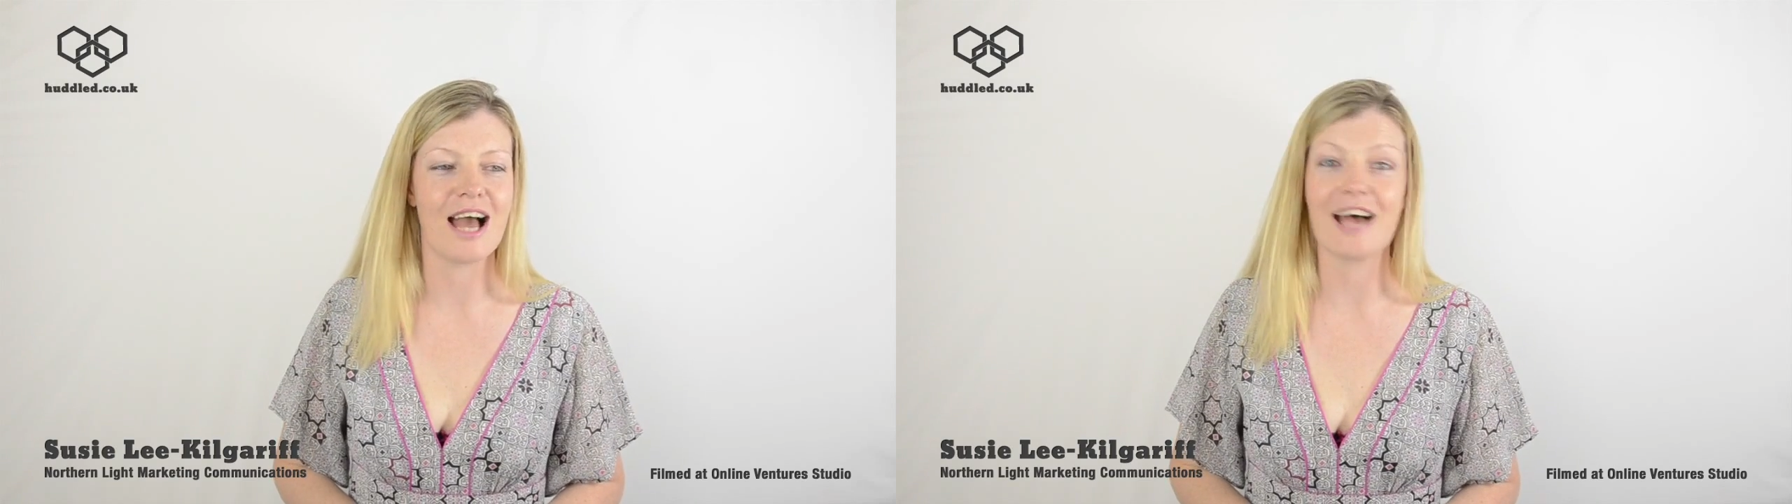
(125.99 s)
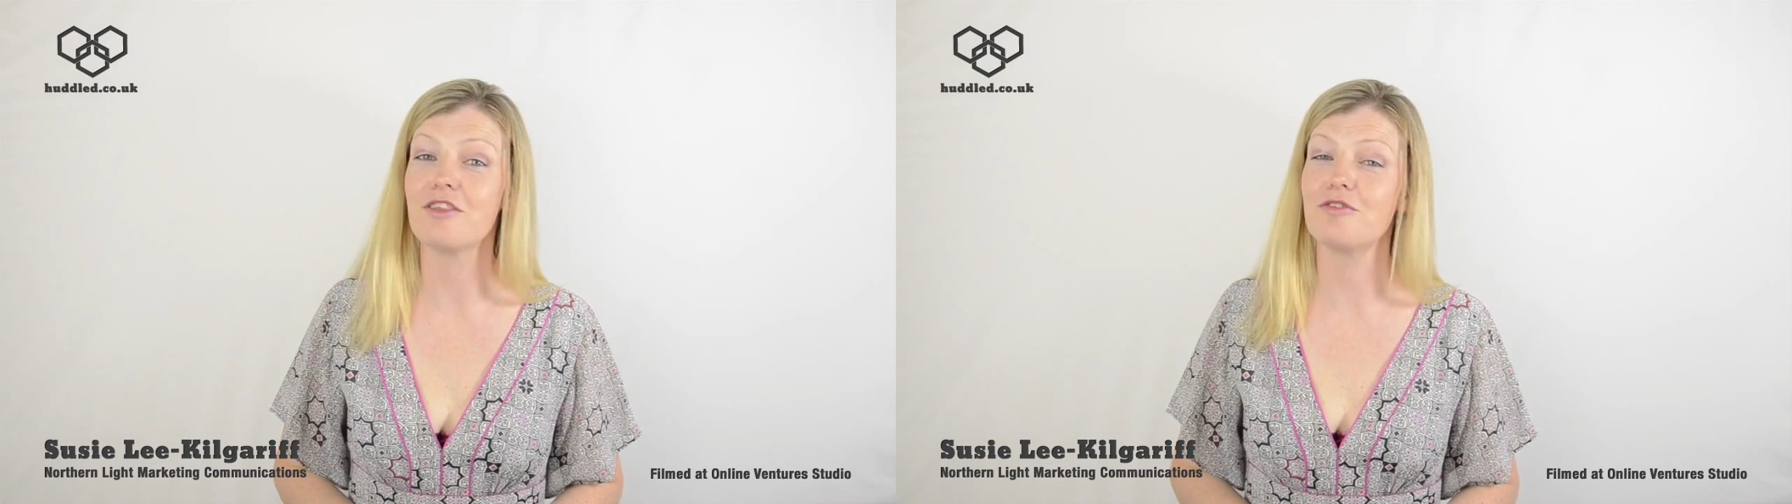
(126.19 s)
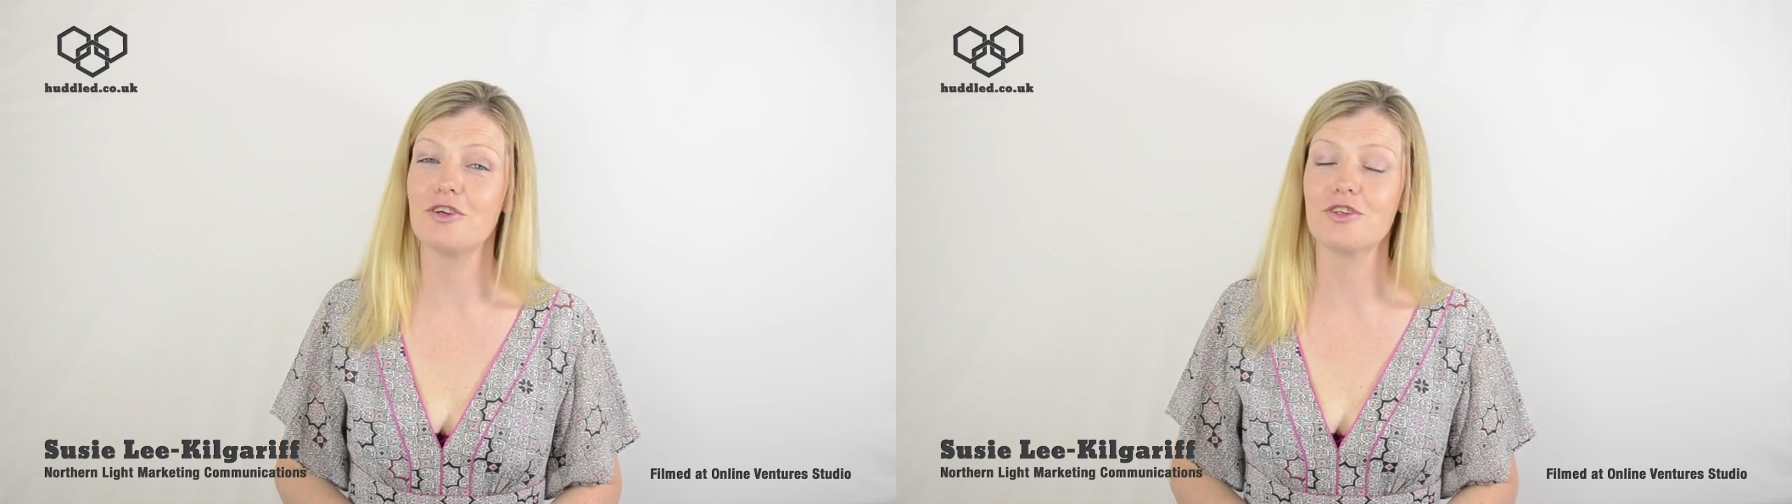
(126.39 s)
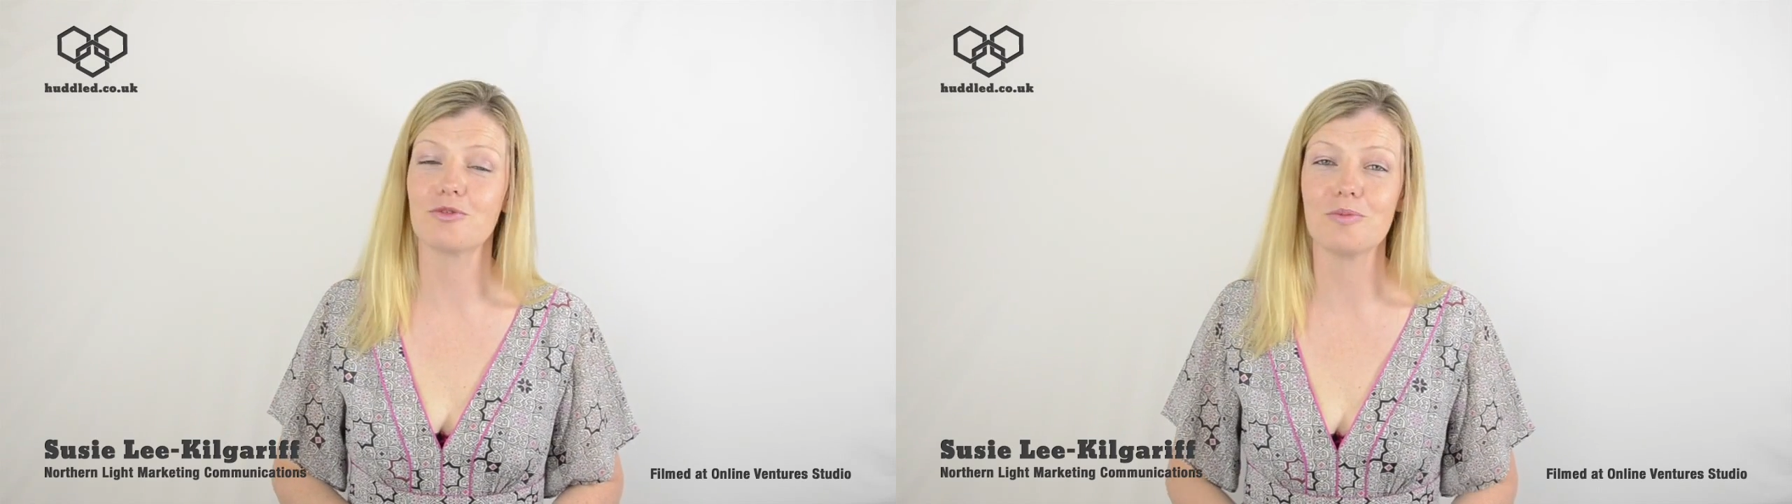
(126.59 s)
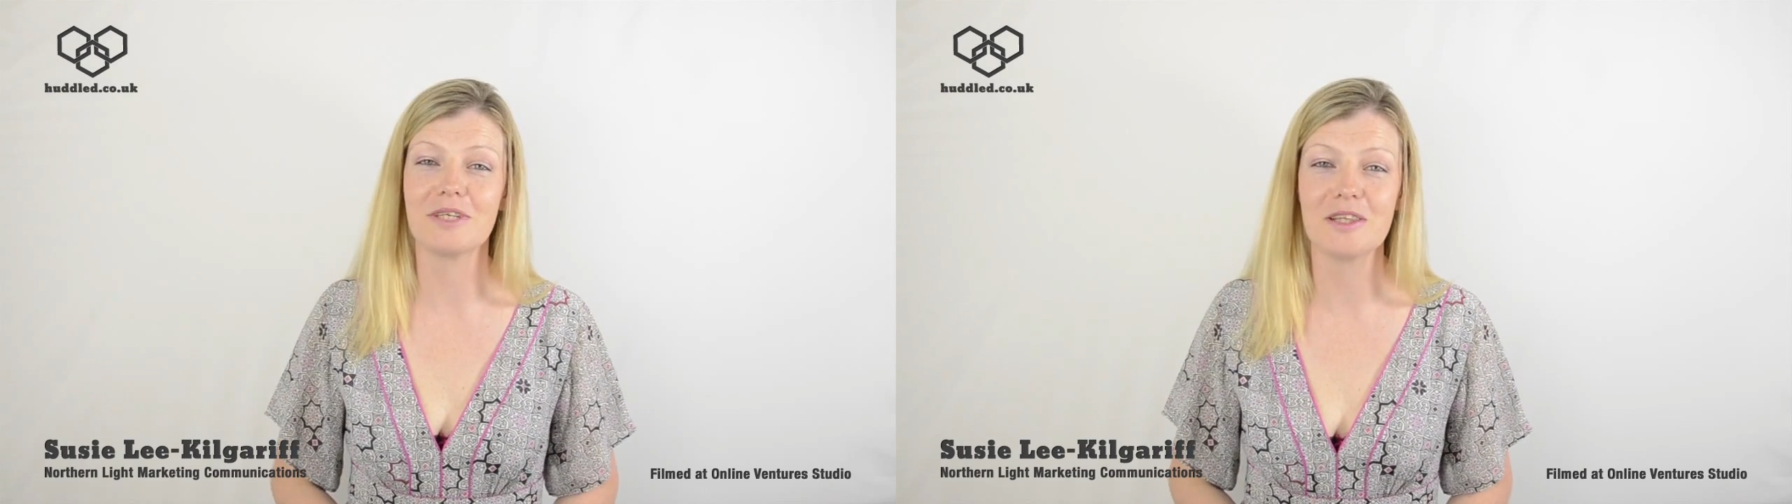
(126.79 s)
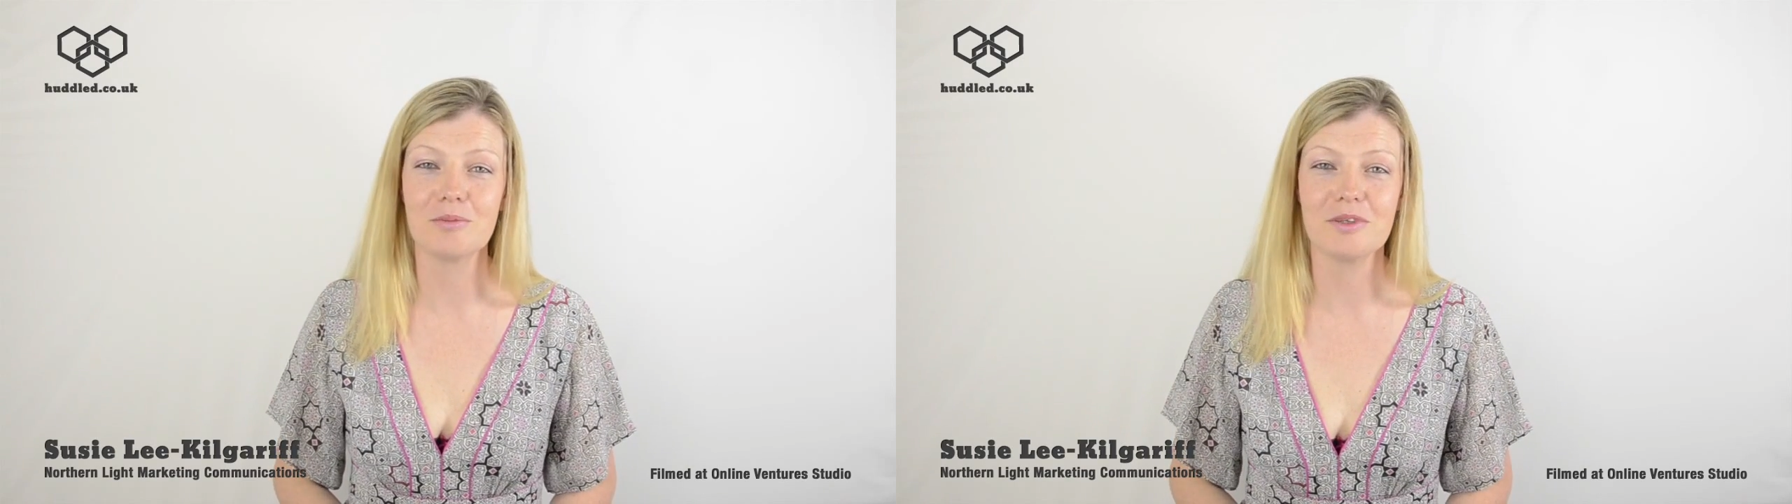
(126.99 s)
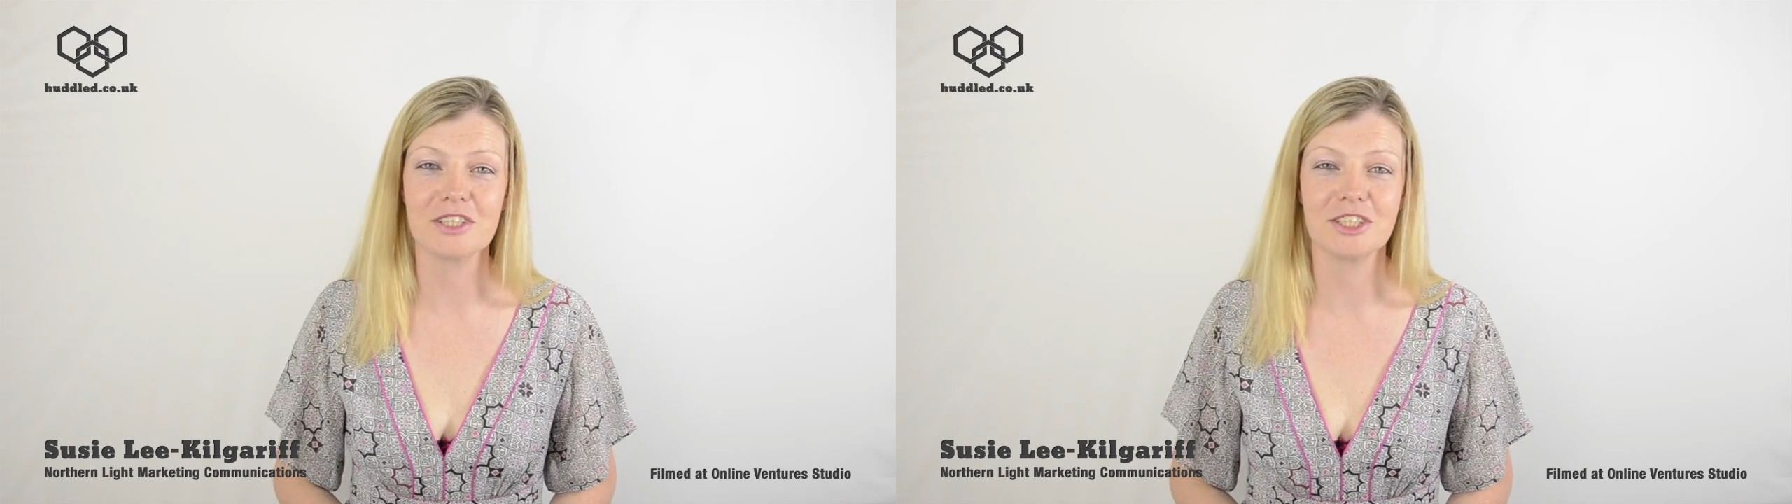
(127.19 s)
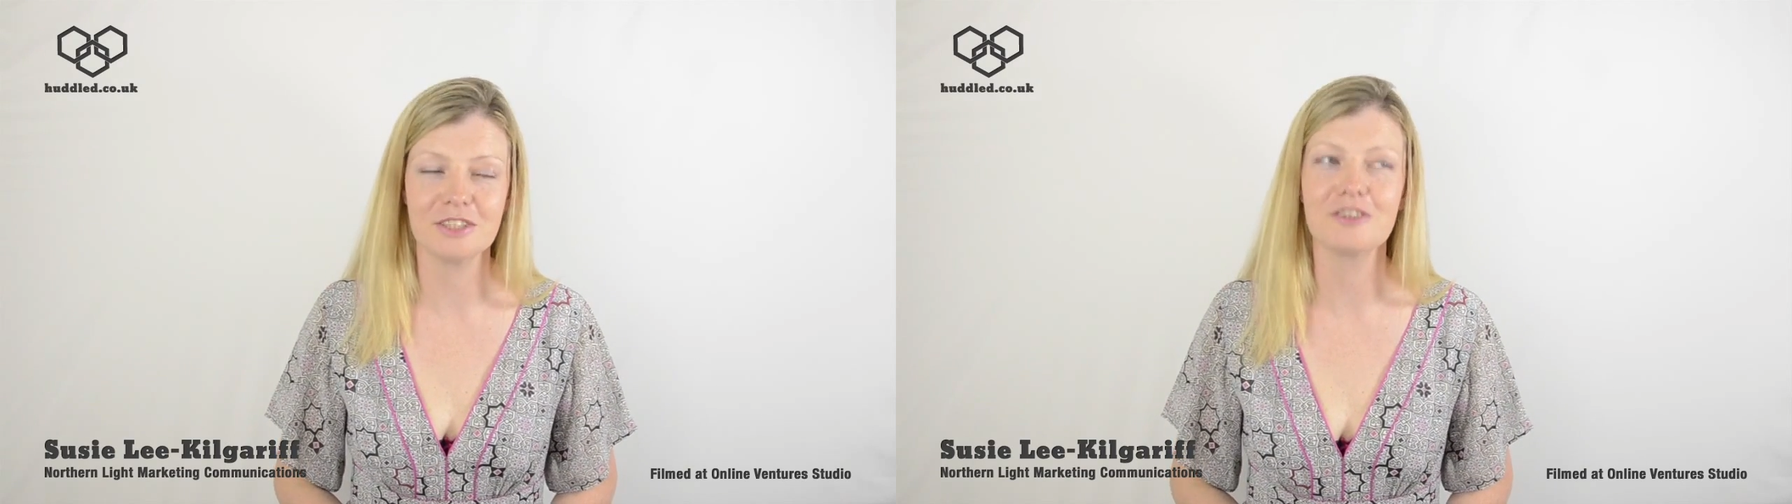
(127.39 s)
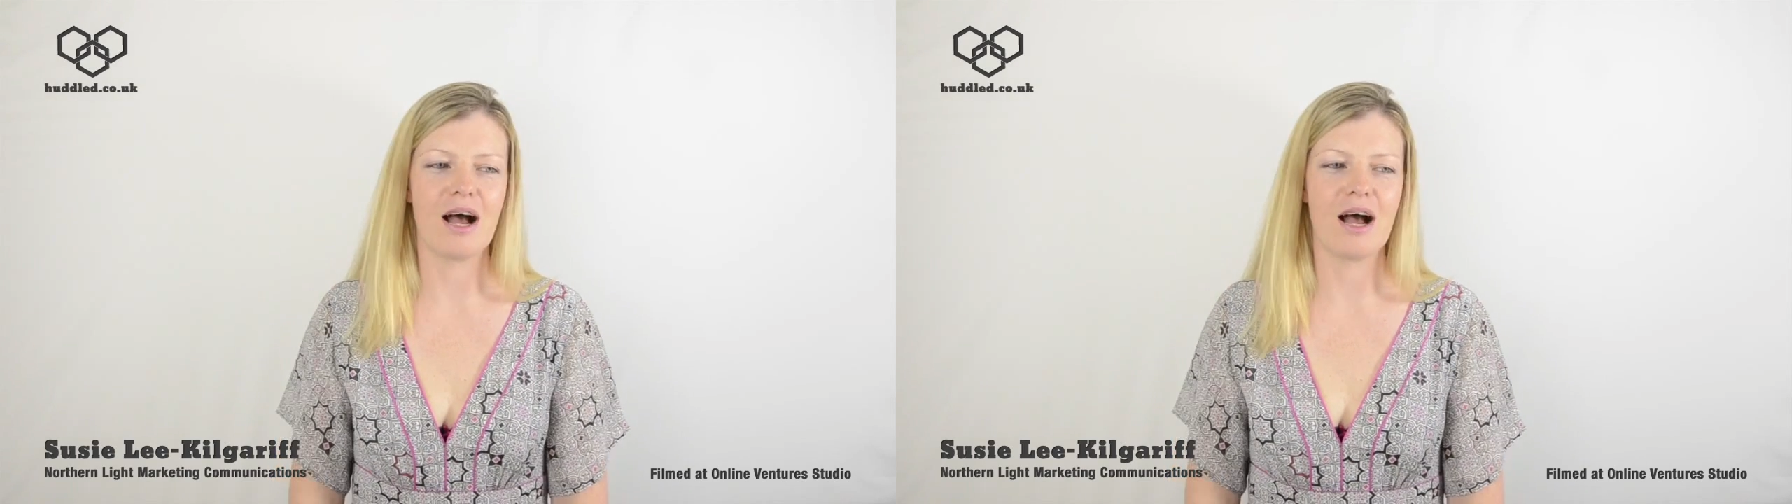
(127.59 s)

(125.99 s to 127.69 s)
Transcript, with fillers: and the first woman in the position.